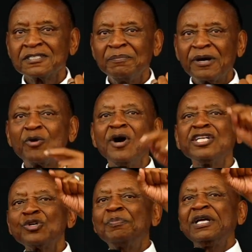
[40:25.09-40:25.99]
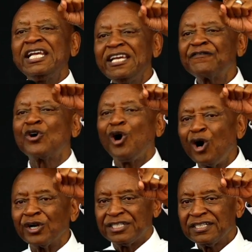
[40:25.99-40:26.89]
But we want to believe
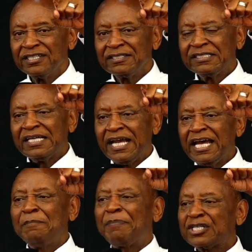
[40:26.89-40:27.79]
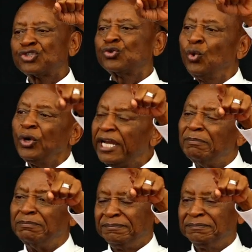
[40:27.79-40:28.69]
God and pursue
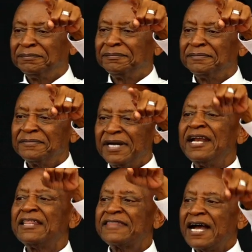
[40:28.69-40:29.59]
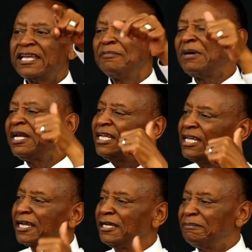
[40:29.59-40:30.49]
Him and thank Him and
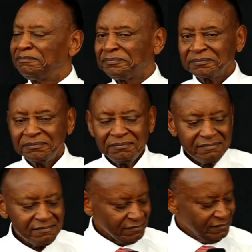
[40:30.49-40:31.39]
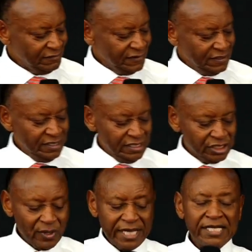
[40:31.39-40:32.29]
hear Him.
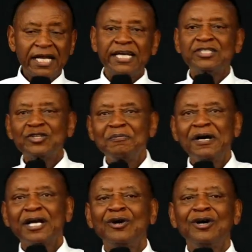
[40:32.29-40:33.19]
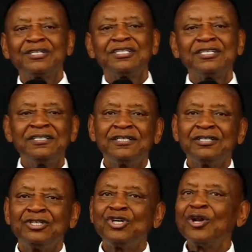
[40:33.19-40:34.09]
So Isaac is told by God,
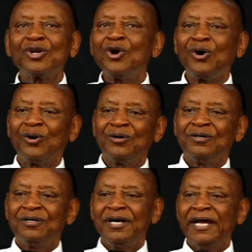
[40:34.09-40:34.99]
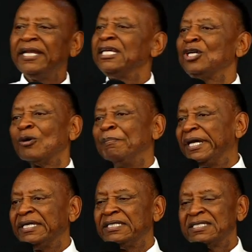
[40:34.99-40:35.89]
Don't go. And he
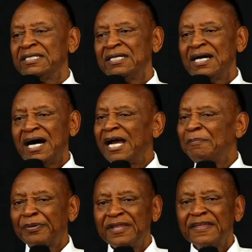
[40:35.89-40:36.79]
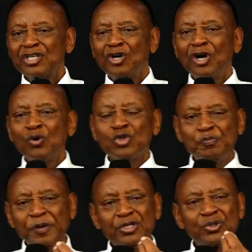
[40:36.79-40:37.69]
obeyed. I pray that God will
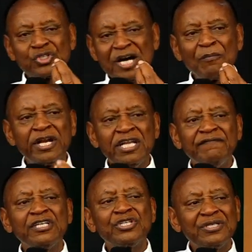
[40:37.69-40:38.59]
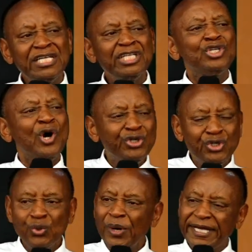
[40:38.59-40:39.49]
speak to someone even today. Don't
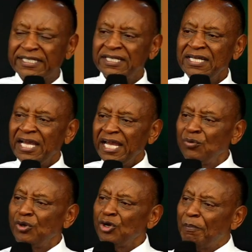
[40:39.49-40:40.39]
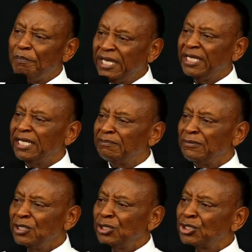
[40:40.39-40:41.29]
do it. And we obey Him.
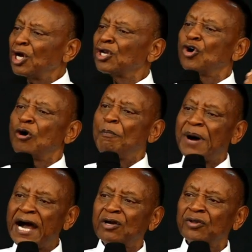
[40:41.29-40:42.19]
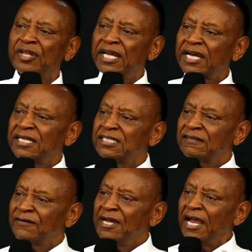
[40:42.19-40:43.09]
Don't go back on the
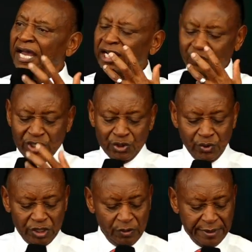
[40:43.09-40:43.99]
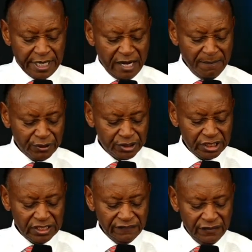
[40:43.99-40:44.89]
And we do it. We become
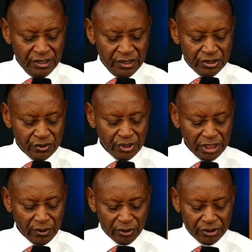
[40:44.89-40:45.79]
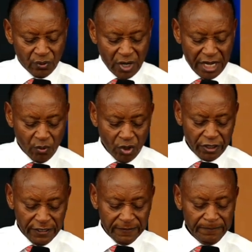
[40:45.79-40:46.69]
positive to the Lord. Why worry?